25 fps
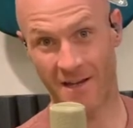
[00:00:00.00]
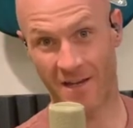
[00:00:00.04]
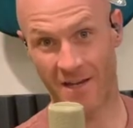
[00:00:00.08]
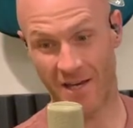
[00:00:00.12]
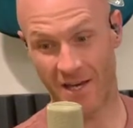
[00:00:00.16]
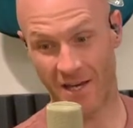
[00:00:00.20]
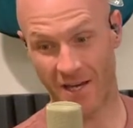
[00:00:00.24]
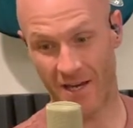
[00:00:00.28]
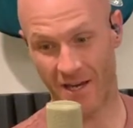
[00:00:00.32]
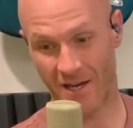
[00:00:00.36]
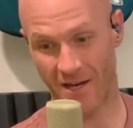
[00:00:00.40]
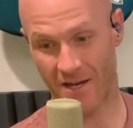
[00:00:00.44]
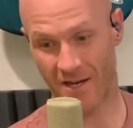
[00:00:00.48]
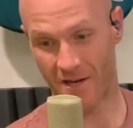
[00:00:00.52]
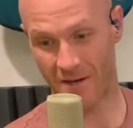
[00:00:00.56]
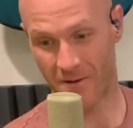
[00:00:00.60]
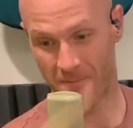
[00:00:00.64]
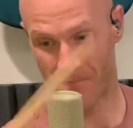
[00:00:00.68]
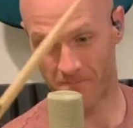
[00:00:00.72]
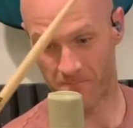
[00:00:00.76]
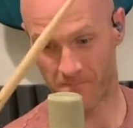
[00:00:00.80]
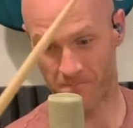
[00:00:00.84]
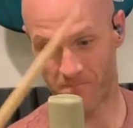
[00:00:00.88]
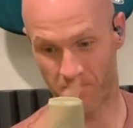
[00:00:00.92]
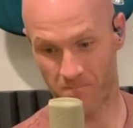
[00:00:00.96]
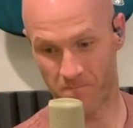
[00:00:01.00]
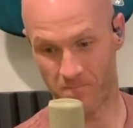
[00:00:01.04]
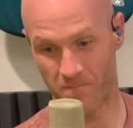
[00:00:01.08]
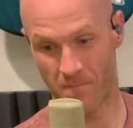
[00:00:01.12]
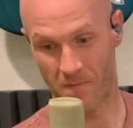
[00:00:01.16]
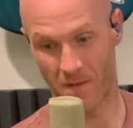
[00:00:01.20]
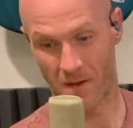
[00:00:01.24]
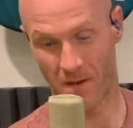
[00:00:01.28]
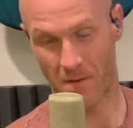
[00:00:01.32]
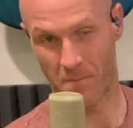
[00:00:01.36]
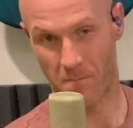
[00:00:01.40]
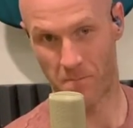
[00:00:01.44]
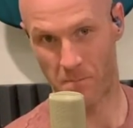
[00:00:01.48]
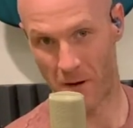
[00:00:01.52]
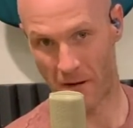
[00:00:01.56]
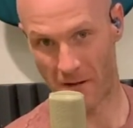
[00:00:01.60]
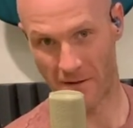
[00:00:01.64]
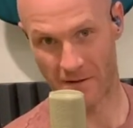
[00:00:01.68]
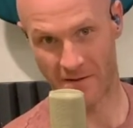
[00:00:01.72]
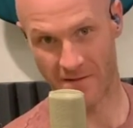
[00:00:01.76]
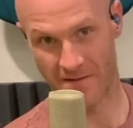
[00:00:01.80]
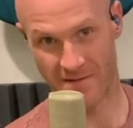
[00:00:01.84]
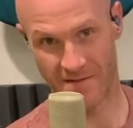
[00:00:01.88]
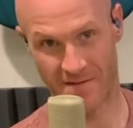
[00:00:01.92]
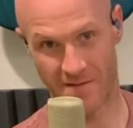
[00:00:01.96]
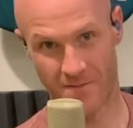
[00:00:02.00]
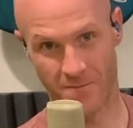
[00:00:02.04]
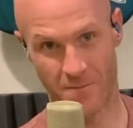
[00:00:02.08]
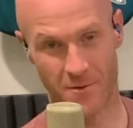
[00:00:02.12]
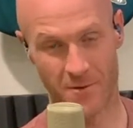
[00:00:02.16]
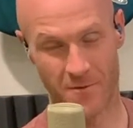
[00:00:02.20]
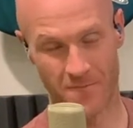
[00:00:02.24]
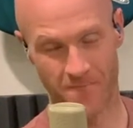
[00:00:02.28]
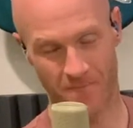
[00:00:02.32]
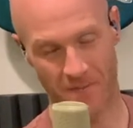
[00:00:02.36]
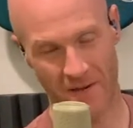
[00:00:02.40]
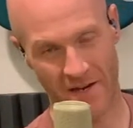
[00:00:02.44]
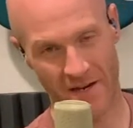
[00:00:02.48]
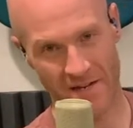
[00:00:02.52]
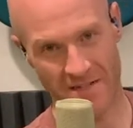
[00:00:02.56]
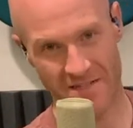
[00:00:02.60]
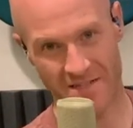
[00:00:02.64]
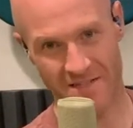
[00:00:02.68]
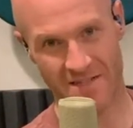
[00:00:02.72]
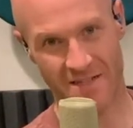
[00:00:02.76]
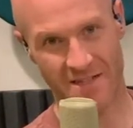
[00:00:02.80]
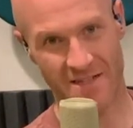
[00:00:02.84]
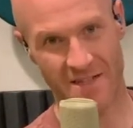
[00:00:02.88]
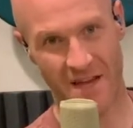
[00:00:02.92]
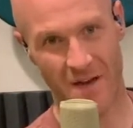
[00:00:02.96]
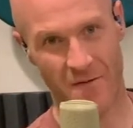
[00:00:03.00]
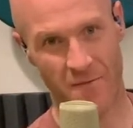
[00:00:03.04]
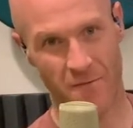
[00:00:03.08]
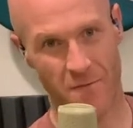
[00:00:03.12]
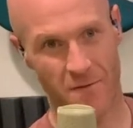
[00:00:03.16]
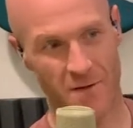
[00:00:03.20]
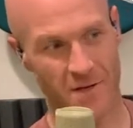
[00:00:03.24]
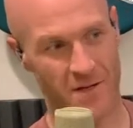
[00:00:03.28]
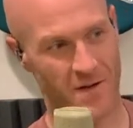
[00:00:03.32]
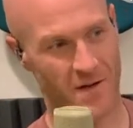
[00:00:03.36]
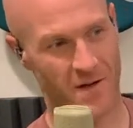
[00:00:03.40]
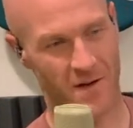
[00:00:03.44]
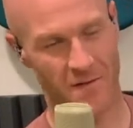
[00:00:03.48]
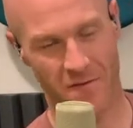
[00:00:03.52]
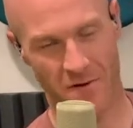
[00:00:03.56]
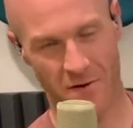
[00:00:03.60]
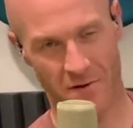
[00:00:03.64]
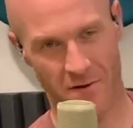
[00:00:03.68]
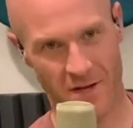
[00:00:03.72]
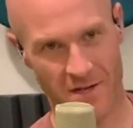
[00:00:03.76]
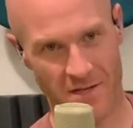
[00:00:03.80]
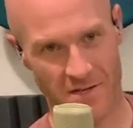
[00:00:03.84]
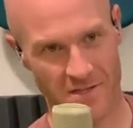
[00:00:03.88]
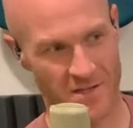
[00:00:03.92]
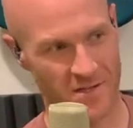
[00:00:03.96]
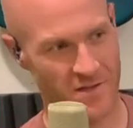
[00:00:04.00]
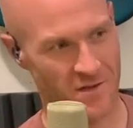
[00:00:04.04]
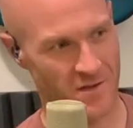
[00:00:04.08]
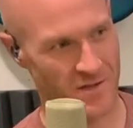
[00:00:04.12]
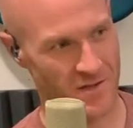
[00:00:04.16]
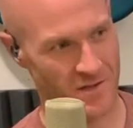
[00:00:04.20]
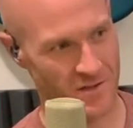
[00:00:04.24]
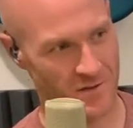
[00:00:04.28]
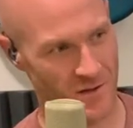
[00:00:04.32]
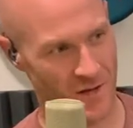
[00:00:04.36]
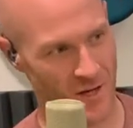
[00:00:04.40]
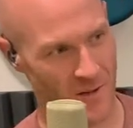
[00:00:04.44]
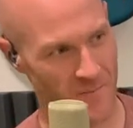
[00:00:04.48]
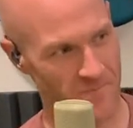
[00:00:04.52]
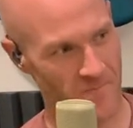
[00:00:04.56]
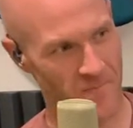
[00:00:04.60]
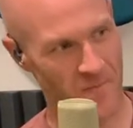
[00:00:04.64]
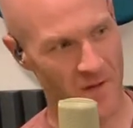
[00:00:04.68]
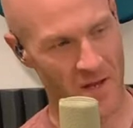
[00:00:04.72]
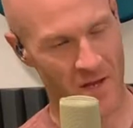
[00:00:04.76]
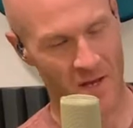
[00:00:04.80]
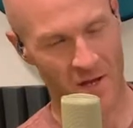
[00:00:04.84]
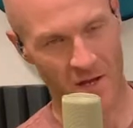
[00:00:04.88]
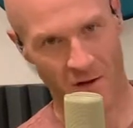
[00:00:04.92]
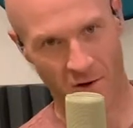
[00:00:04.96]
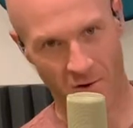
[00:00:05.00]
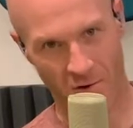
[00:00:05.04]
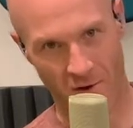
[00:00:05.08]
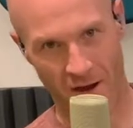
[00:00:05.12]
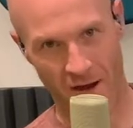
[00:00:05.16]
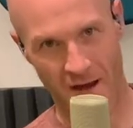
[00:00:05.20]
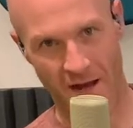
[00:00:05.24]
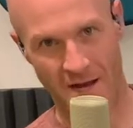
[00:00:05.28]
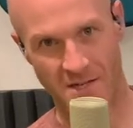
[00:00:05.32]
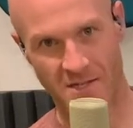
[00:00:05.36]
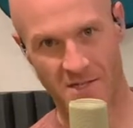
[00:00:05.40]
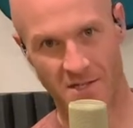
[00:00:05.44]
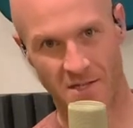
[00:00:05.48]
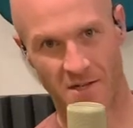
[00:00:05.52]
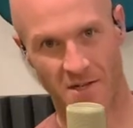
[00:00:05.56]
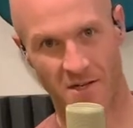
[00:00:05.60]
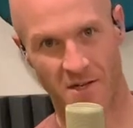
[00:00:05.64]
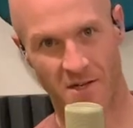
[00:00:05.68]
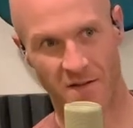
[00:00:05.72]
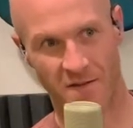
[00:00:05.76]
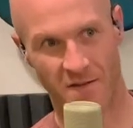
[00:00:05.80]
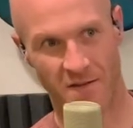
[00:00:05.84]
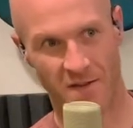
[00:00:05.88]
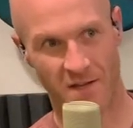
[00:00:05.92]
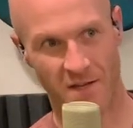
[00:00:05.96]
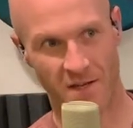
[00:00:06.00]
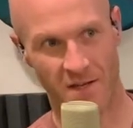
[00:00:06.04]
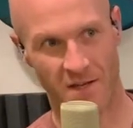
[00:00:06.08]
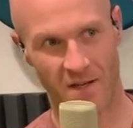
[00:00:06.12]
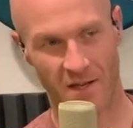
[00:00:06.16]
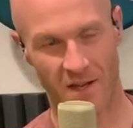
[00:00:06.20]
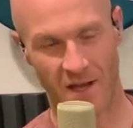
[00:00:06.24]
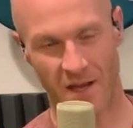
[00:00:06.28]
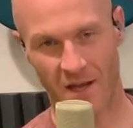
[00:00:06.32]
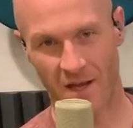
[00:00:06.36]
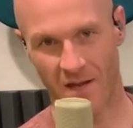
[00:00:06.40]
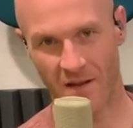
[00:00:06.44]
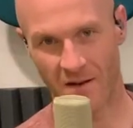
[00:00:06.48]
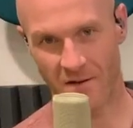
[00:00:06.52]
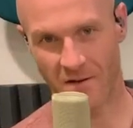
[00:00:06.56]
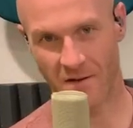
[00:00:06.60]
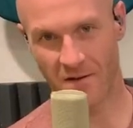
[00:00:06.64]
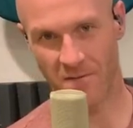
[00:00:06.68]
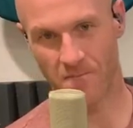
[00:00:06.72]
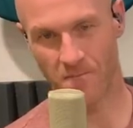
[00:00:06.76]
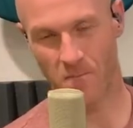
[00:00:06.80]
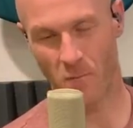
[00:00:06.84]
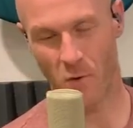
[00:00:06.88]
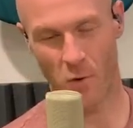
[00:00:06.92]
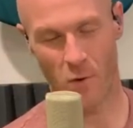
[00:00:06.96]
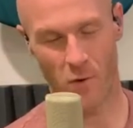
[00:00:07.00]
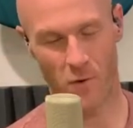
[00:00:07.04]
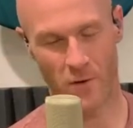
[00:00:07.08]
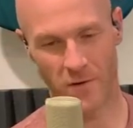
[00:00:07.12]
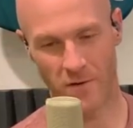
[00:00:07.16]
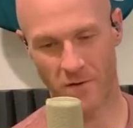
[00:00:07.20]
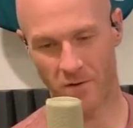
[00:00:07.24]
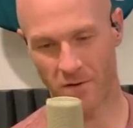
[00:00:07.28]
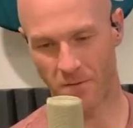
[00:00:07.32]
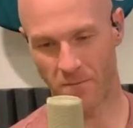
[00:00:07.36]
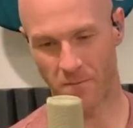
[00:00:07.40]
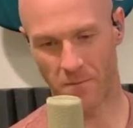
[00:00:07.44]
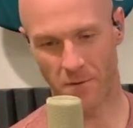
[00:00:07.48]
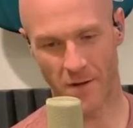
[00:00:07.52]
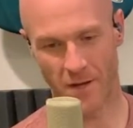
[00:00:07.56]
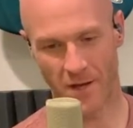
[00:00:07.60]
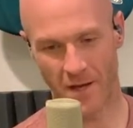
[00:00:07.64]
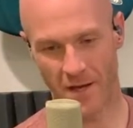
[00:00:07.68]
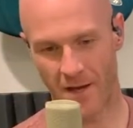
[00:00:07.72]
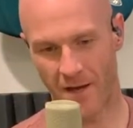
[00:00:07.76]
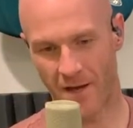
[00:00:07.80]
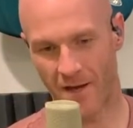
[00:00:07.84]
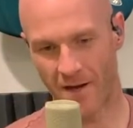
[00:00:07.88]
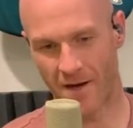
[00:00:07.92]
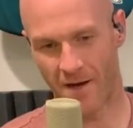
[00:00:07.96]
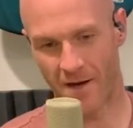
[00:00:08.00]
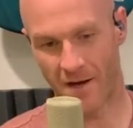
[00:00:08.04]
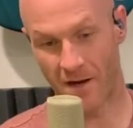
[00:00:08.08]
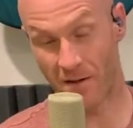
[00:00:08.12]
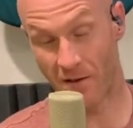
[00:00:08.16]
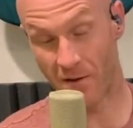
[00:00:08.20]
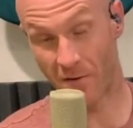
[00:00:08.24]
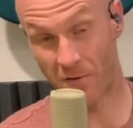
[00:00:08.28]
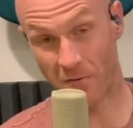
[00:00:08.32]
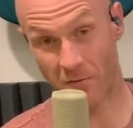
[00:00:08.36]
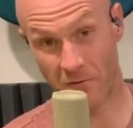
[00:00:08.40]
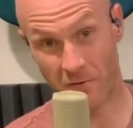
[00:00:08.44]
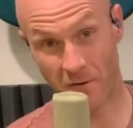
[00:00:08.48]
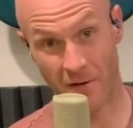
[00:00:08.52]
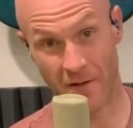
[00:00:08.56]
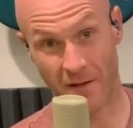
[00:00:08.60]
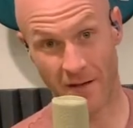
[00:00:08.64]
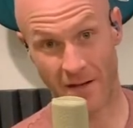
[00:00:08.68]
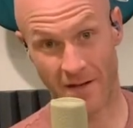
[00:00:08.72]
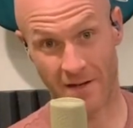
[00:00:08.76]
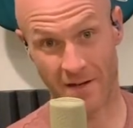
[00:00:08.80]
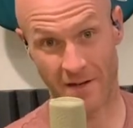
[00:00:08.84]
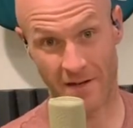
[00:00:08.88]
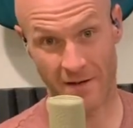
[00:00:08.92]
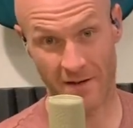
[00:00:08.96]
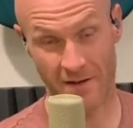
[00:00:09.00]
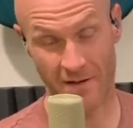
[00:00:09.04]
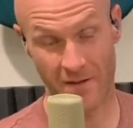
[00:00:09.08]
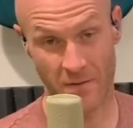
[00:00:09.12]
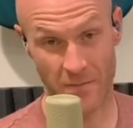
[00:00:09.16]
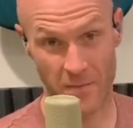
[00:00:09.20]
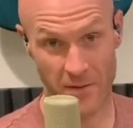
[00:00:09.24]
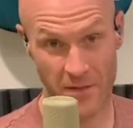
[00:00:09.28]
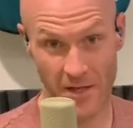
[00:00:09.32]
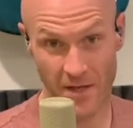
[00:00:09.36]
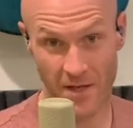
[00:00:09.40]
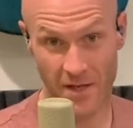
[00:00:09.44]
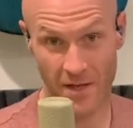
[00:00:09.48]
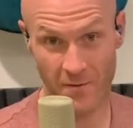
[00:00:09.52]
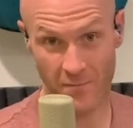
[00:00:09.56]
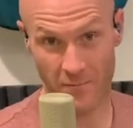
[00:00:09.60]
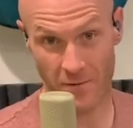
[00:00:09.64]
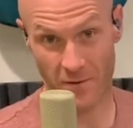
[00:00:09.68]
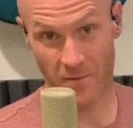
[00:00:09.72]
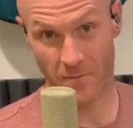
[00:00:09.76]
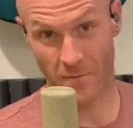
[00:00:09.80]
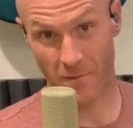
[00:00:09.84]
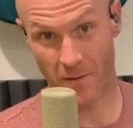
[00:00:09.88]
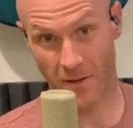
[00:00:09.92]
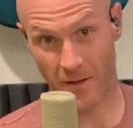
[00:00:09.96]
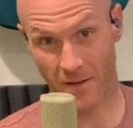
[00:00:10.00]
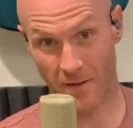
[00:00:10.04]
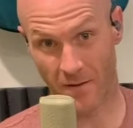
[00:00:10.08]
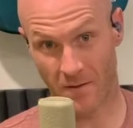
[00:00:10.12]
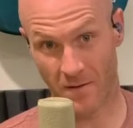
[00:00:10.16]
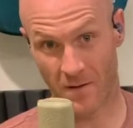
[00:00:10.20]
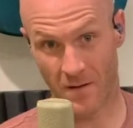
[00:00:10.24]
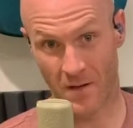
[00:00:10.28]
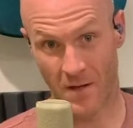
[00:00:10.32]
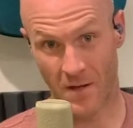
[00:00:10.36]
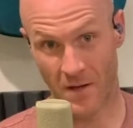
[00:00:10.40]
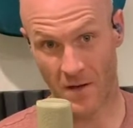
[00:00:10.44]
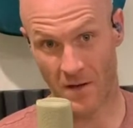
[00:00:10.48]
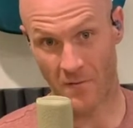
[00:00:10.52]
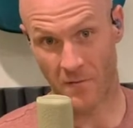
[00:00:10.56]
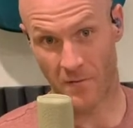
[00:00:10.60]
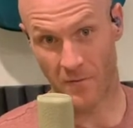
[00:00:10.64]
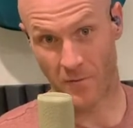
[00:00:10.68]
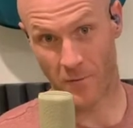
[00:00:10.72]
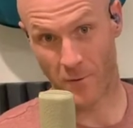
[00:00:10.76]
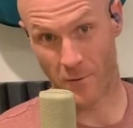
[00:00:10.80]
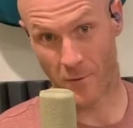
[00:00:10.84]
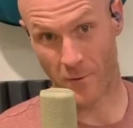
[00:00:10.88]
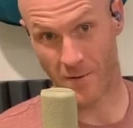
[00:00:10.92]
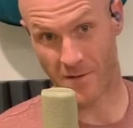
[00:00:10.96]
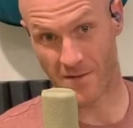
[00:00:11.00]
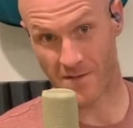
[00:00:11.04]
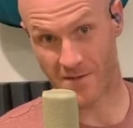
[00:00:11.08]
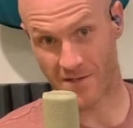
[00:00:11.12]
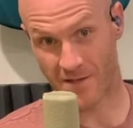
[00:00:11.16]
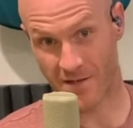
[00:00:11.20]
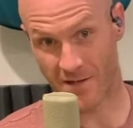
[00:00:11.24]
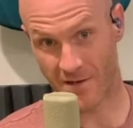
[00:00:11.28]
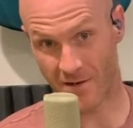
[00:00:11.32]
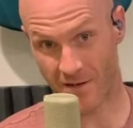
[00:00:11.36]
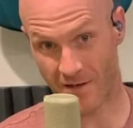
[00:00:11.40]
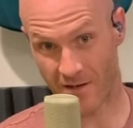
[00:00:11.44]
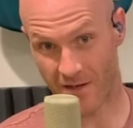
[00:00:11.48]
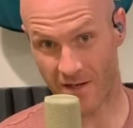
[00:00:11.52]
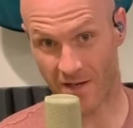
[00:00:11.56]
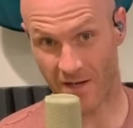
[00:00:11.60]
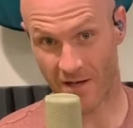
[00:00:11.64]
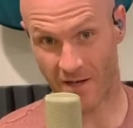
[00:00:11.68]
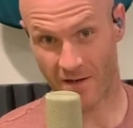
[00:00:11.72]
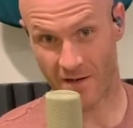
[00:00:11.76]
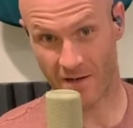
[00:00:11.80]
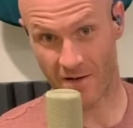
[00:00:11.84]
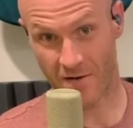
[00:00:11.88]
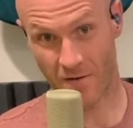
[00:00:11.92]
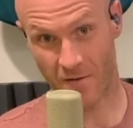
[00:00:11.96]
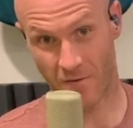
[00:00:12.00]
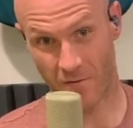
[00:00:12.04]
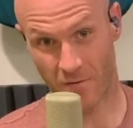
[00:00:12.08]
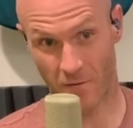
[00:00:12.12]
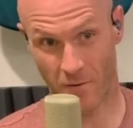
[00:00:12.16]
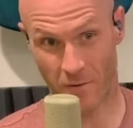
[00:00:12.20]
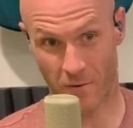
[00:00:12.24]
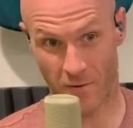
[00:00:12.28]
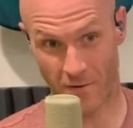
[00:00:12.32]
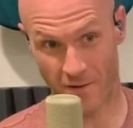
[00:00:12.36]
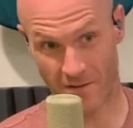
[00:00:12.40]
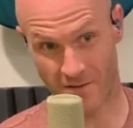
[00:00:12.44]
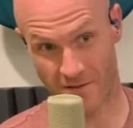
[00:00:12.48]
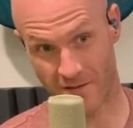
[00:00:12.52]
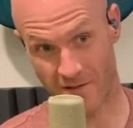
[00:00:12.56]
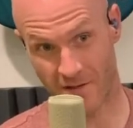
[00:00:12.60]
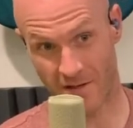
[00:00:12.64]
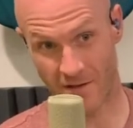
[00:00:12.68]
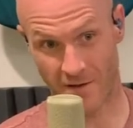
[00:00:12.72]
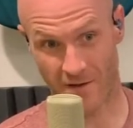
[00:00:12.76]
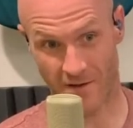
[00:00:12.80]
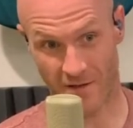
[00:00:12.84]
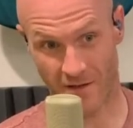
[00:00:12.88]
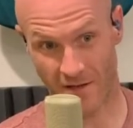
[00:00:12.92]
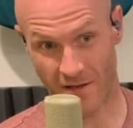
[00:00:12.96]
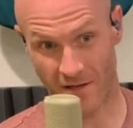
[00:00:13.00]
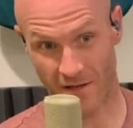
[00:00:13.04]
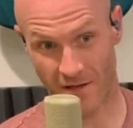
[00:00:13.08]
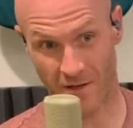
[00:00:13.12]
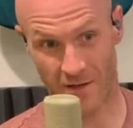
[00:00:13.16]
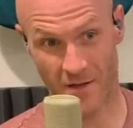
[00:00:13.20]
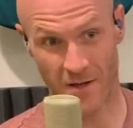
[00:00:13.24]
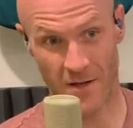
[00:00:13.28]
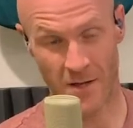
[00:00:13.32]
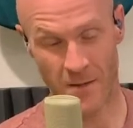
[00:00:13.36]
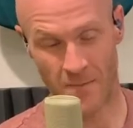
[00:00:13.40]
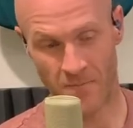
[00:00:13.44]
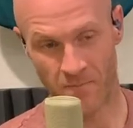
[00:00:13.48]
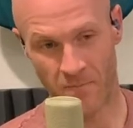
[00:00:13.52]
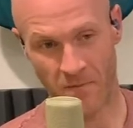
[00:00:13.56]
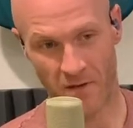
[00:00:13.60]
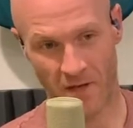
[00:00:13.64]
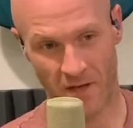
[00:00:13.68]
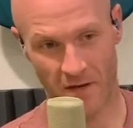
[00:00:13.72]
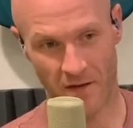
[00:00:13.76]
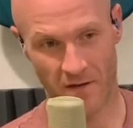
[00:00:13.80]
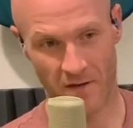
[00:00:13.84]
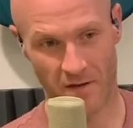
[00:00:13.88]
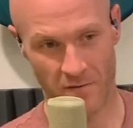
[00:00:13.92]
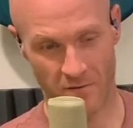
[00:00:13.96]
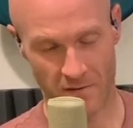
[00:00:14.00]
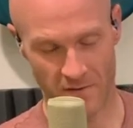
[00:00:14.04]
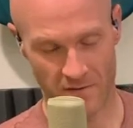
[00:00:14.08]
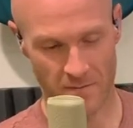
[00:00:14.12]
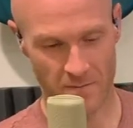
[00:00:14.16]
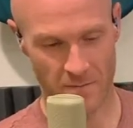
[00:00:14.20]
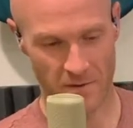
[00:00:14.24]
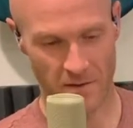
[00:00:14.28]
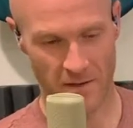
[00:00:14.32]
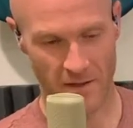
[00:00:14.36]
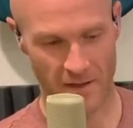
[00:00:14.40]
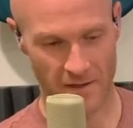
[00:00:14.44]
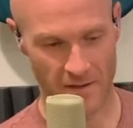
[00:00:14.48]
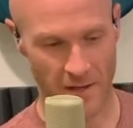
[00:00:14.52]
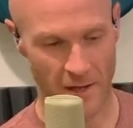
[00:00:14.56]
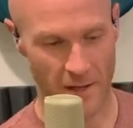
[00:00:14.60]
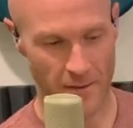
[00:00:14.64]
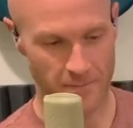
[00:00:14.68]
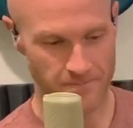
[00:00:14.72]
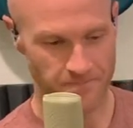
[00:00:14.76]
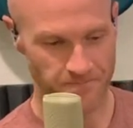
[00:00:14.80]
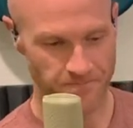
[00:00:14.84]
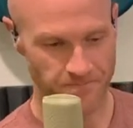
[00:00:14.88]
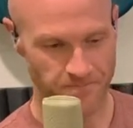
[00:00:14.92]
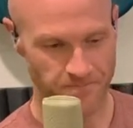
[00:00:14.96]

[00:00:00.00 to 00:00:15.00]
kick, bell of the cymbal. And I just did that for a, a variation. You could do a crash on the and or you could play uh, a little fill like I did in the beginning where you're playing floor, snare, kick, floor, snare, kick, kind of doing something like that.